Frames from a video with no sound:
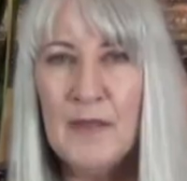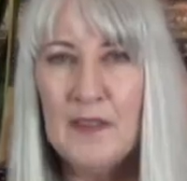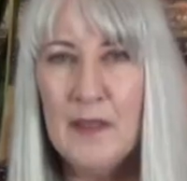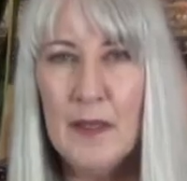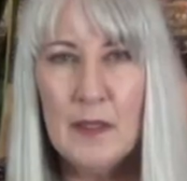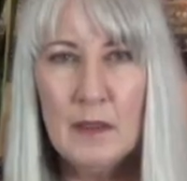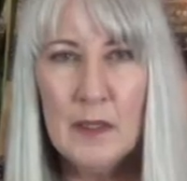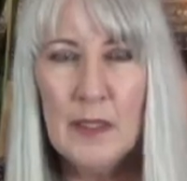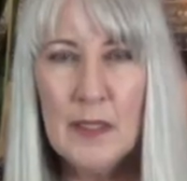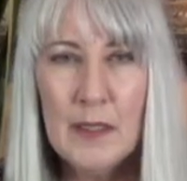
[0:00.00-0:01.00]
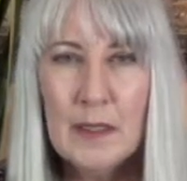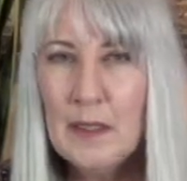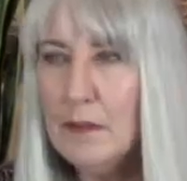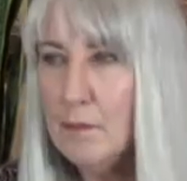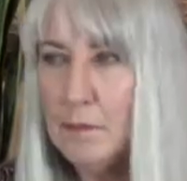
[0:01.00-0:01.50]
Take a look at
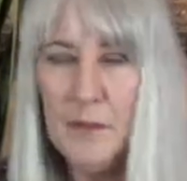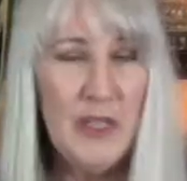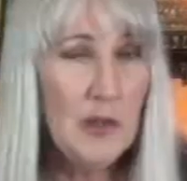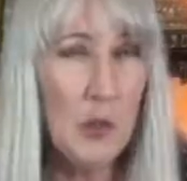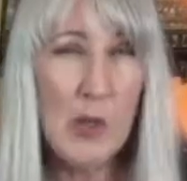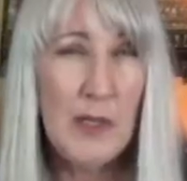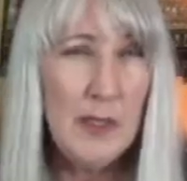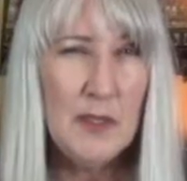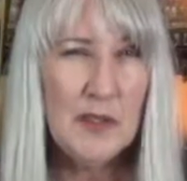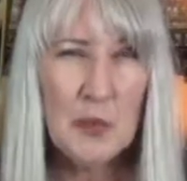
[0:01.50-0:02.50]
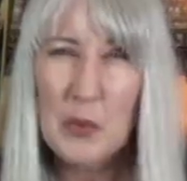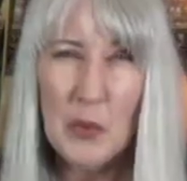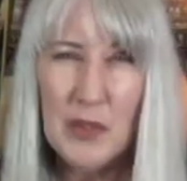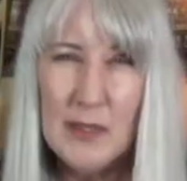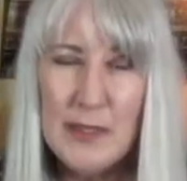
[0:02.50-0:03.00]
either one of these or
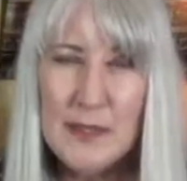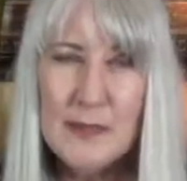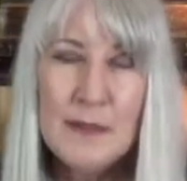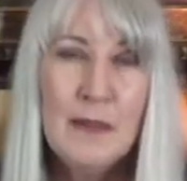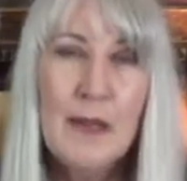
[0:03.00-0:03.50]
both of these.